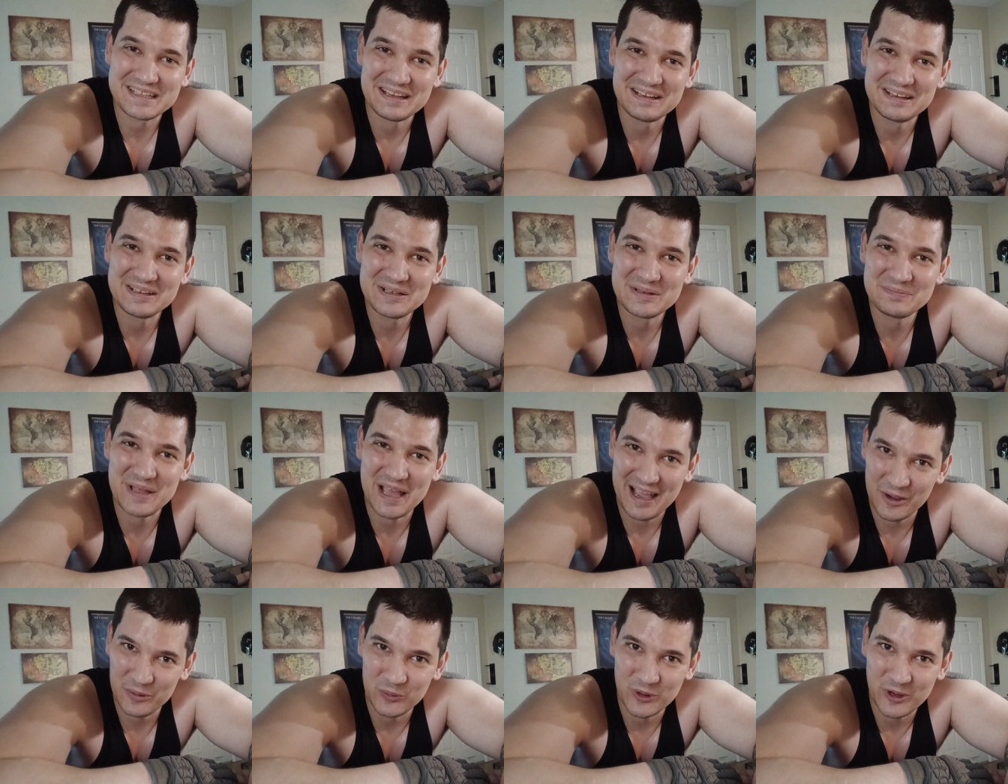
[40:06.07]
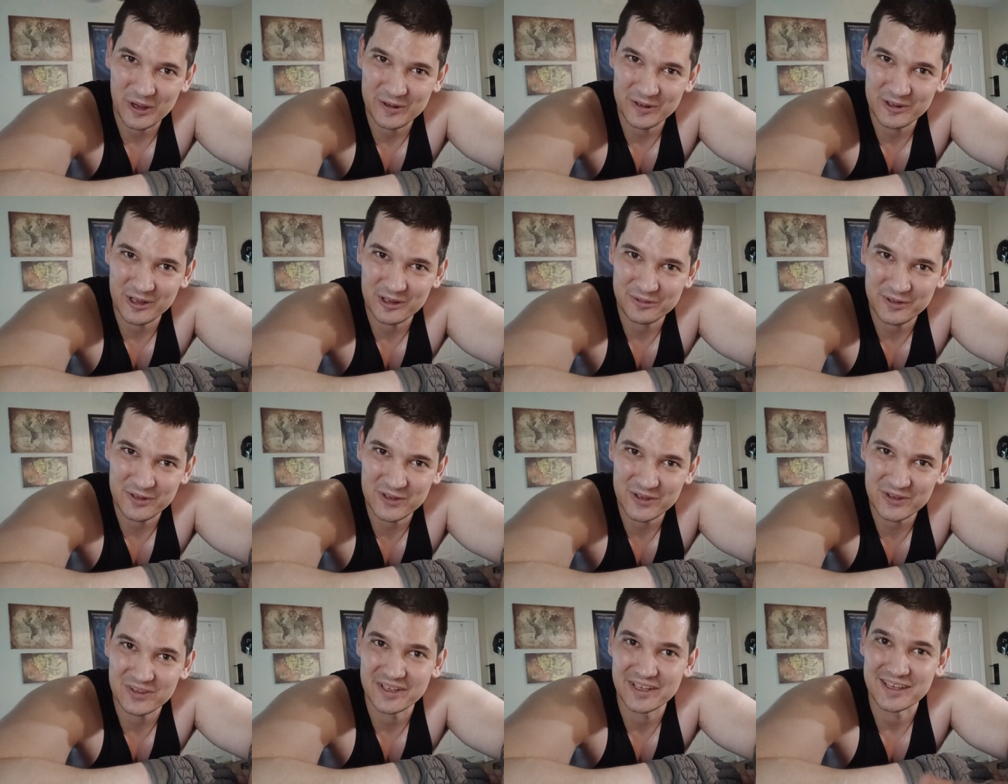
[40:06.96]
I will cut it off
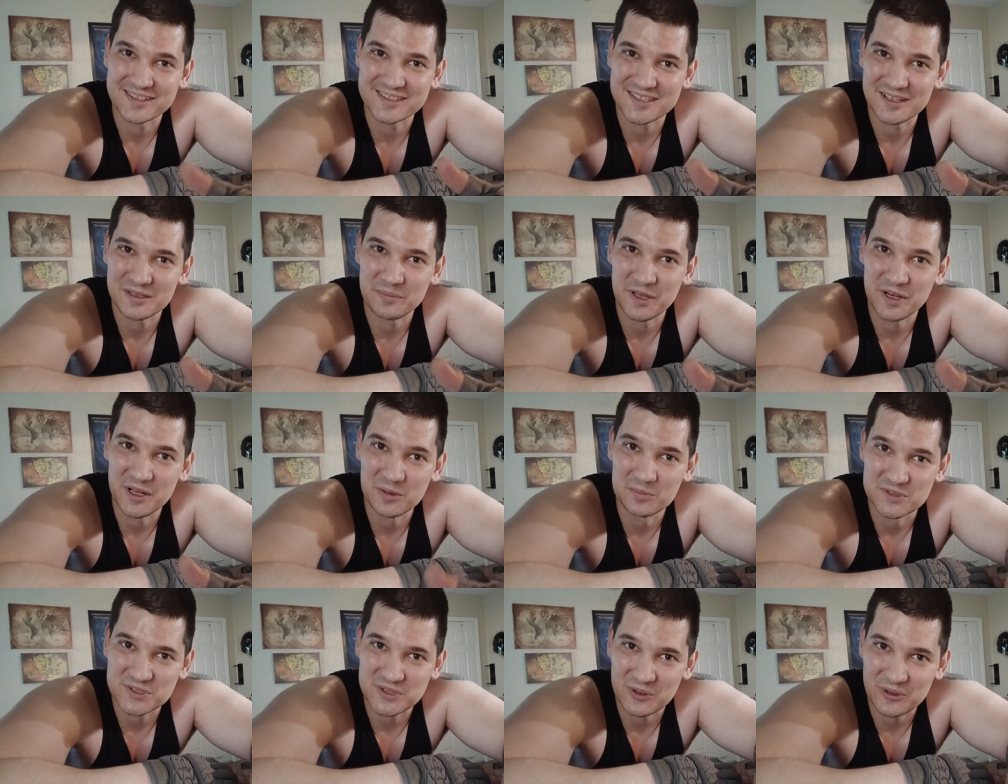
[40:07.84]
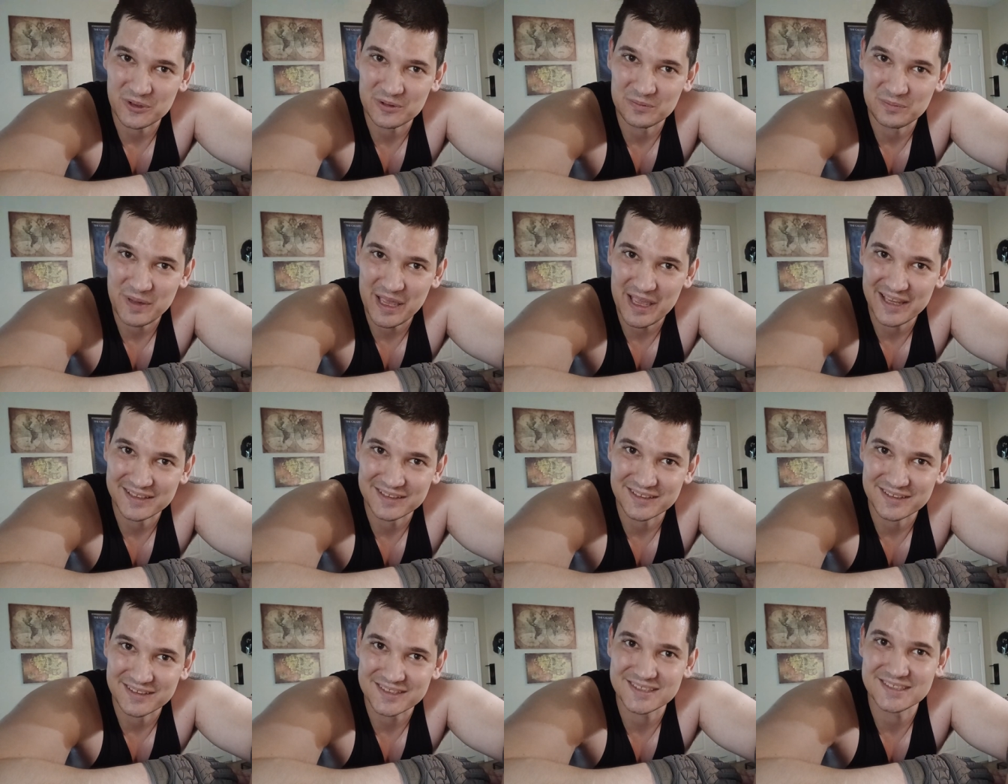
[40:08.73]
here. Like I said, my name is Darth and
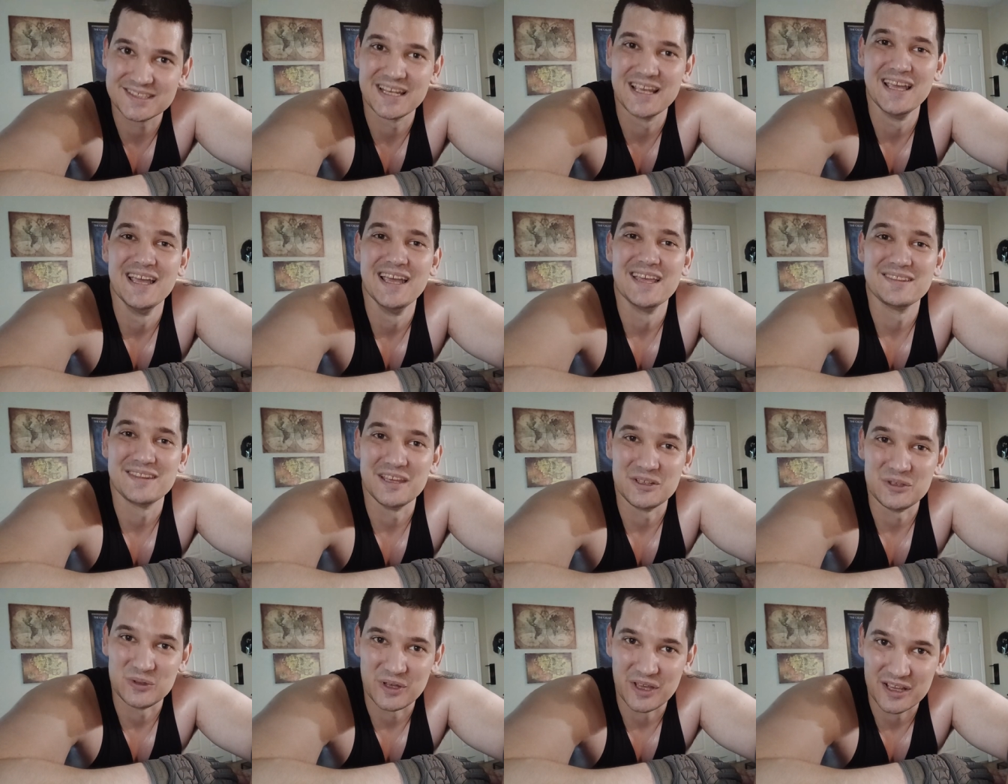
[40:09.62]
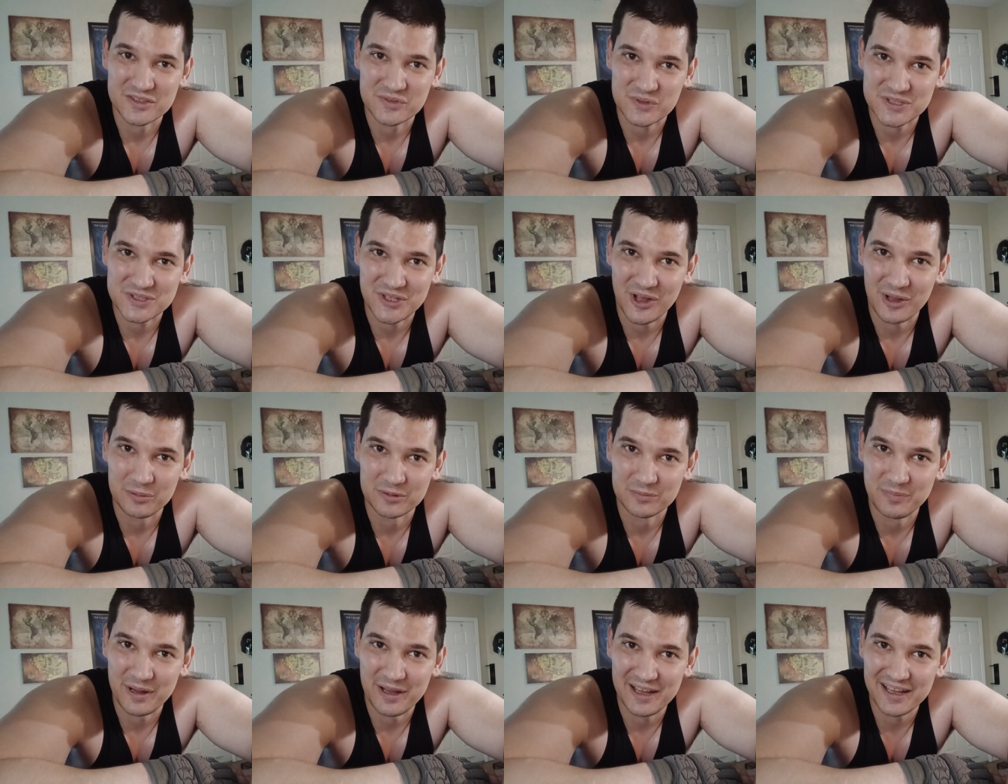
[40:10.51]
Magnus. Thank you guys for stopping
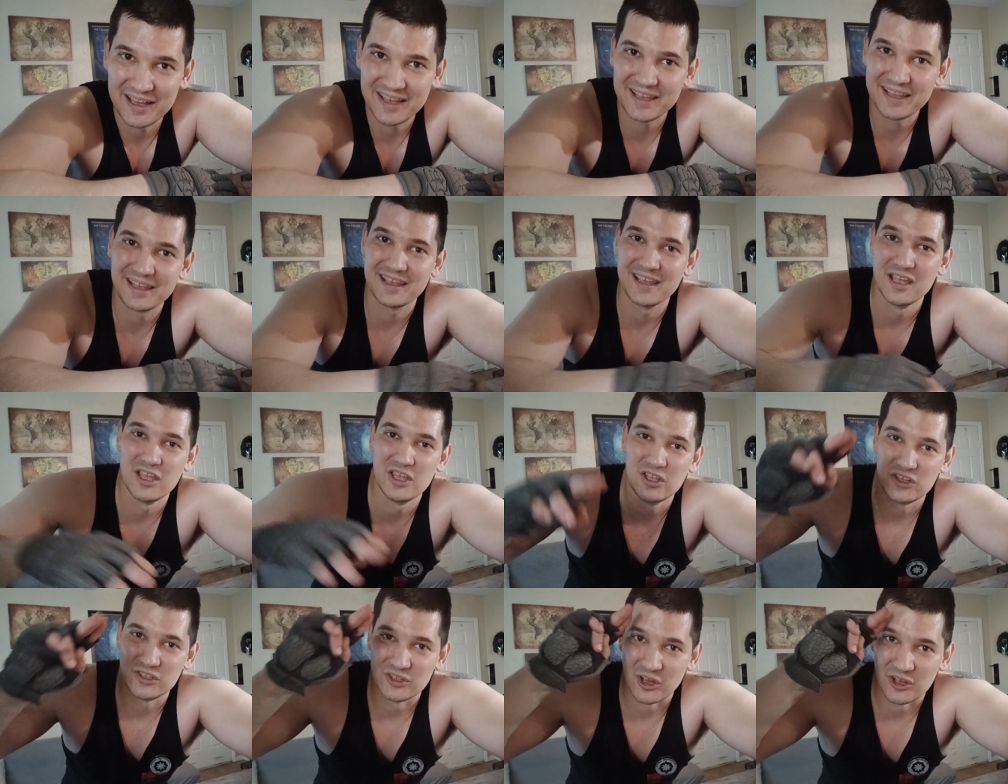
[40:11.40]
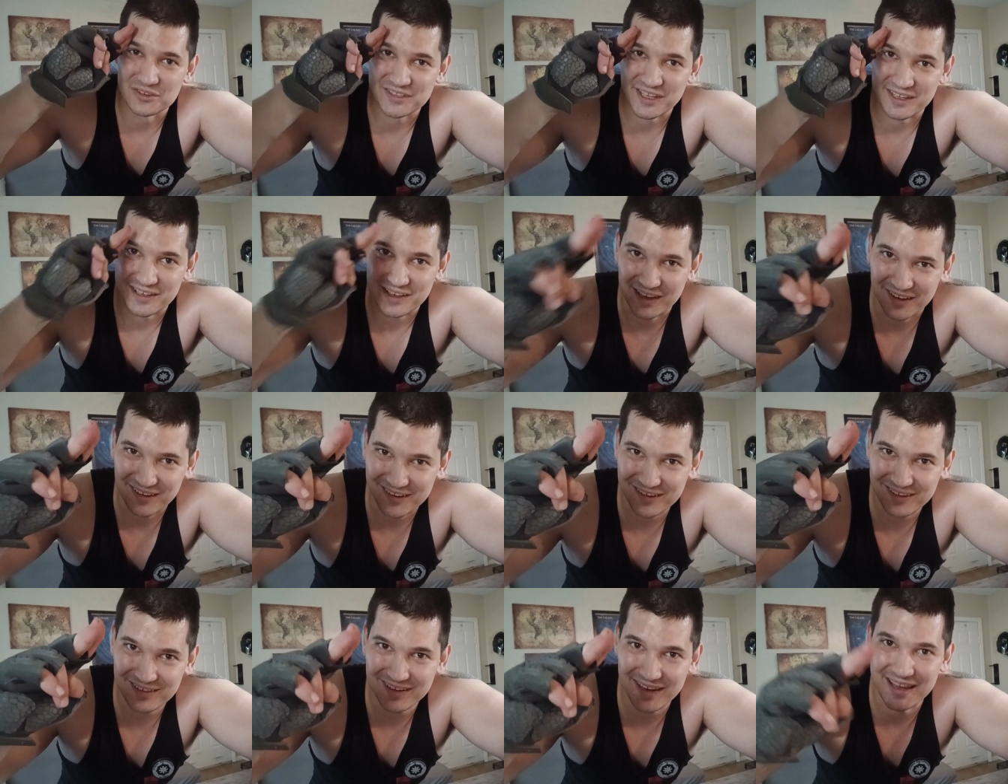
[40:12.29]
by. Y'all take
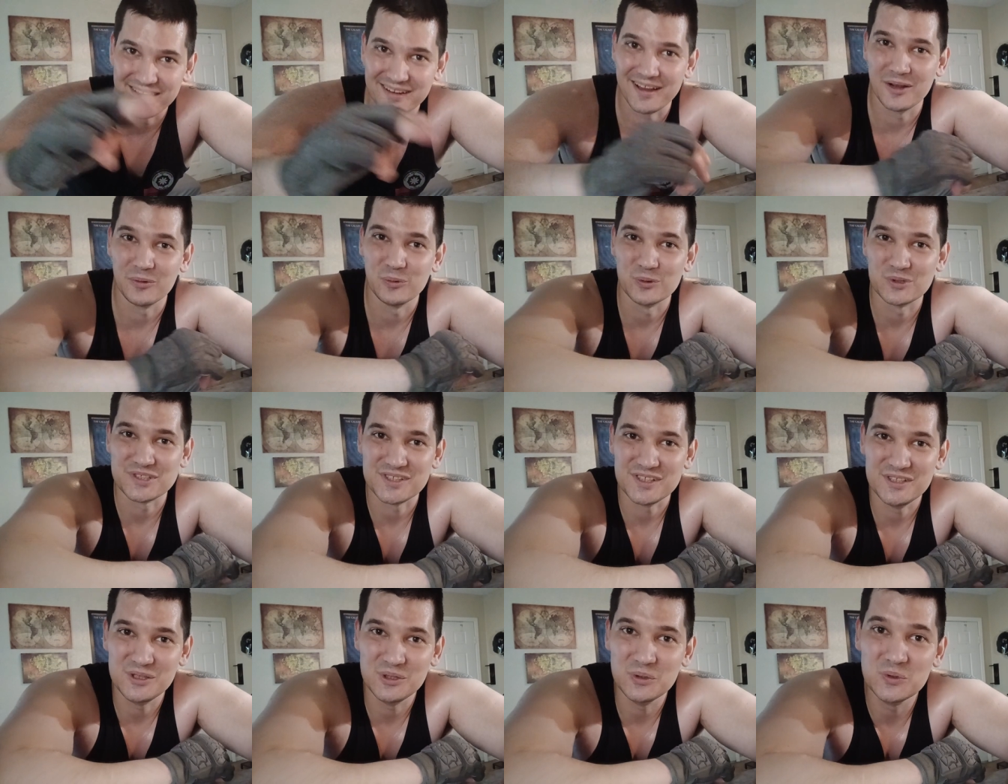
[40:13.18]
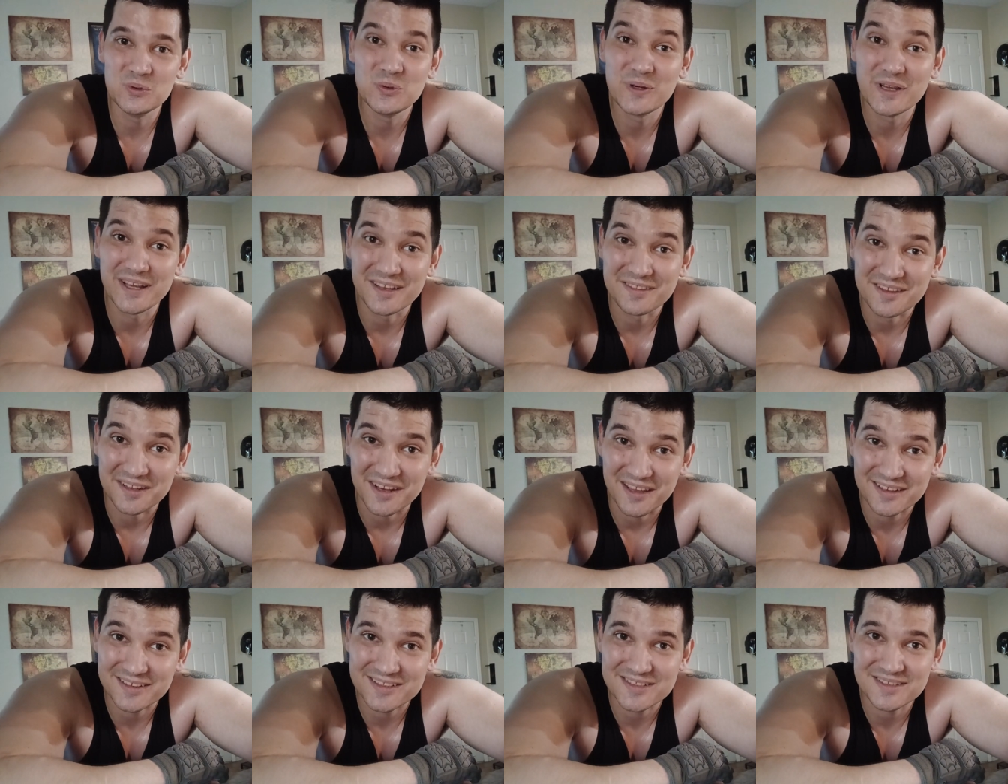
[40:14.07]
care, and I will see you in the
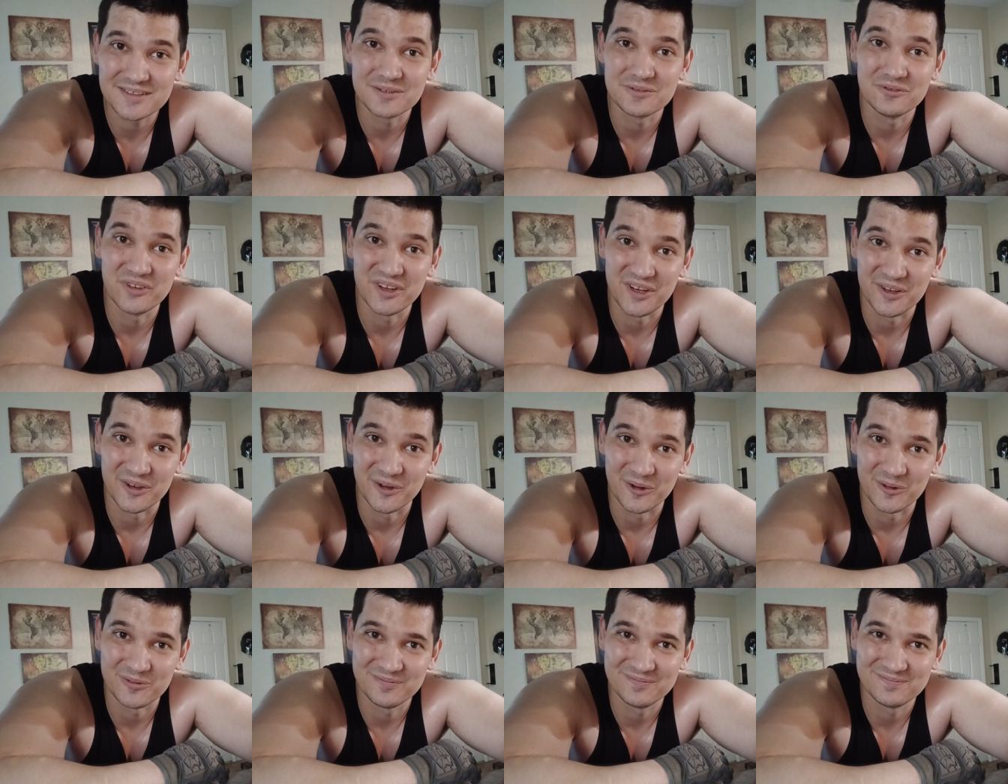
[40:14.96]
next video.